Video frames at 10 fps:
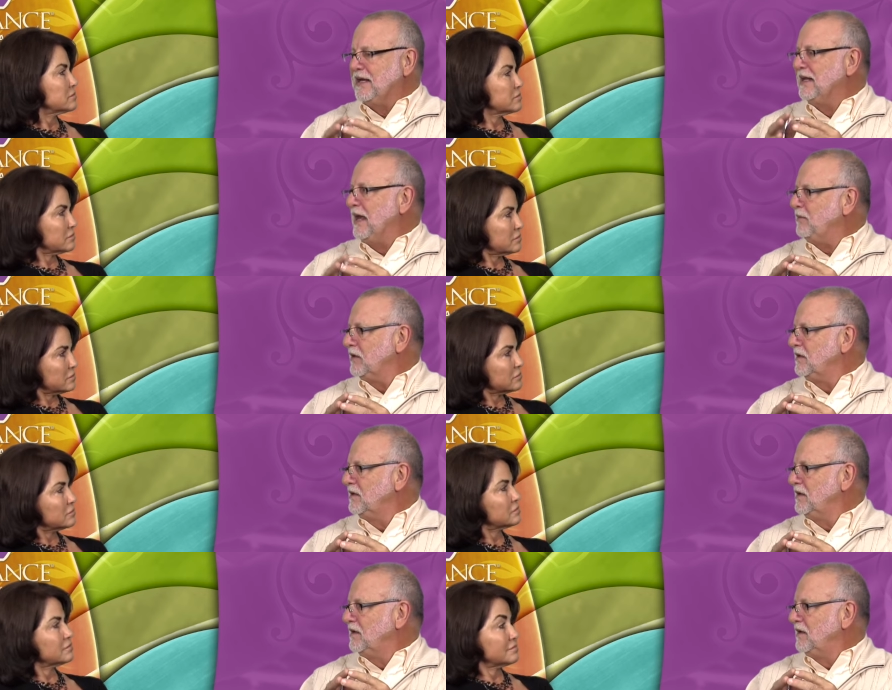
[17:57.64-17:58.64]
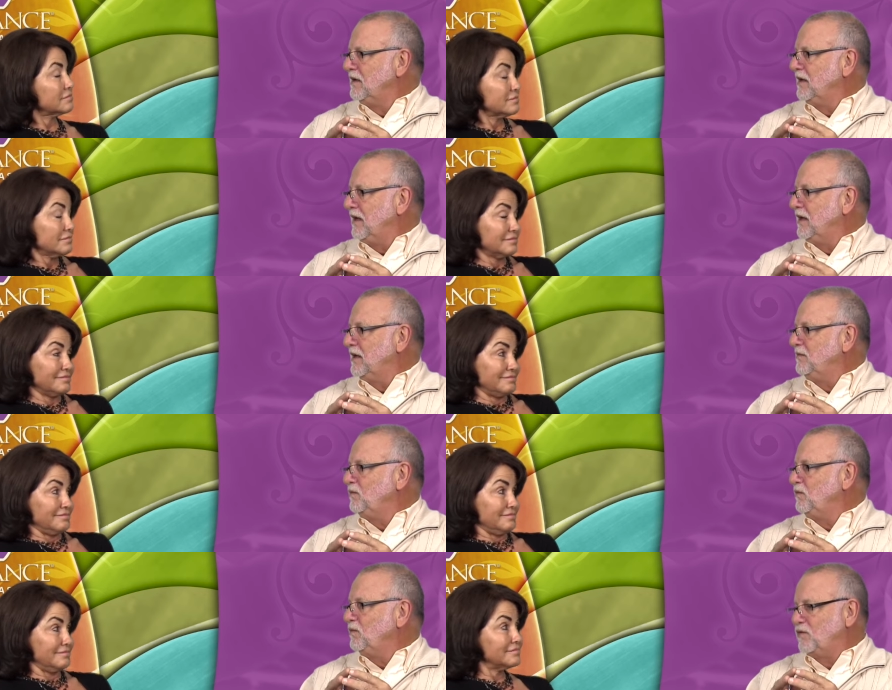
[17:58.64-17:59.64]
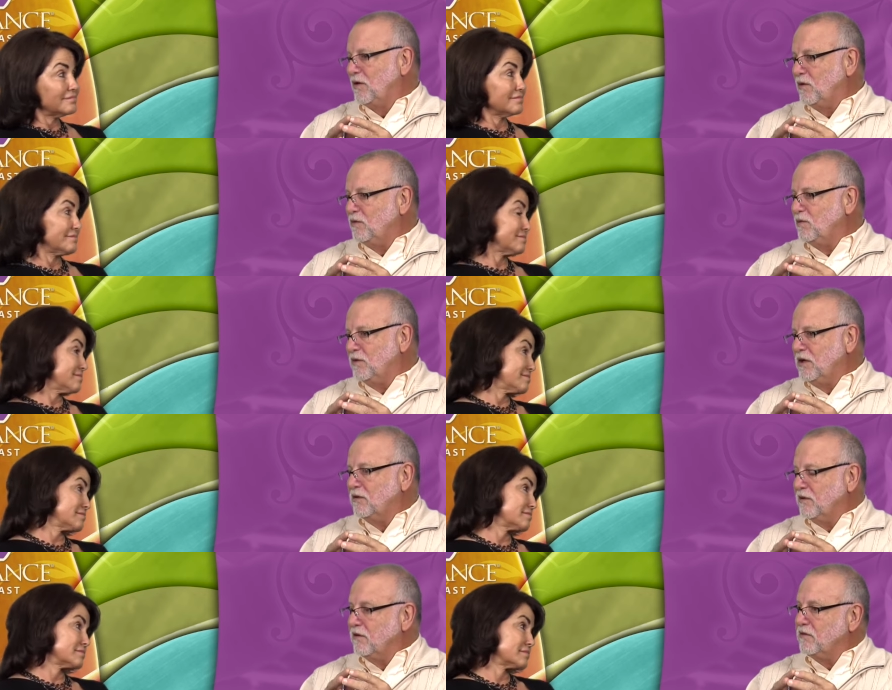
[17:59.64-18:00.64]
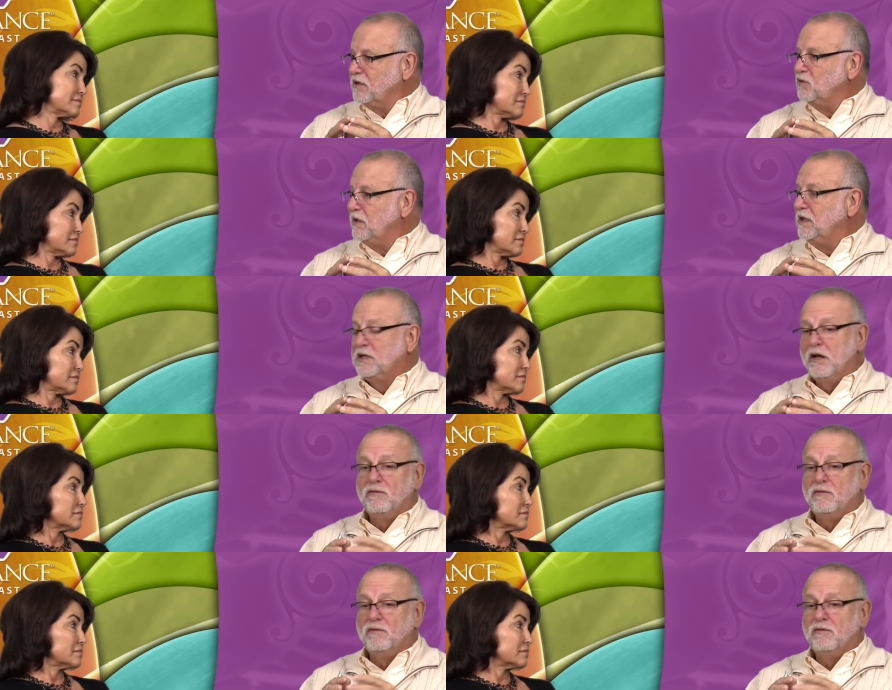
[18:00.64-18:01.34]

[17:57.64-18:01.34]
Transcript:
Speaker 1: can happen. And so, you know, there are things we need to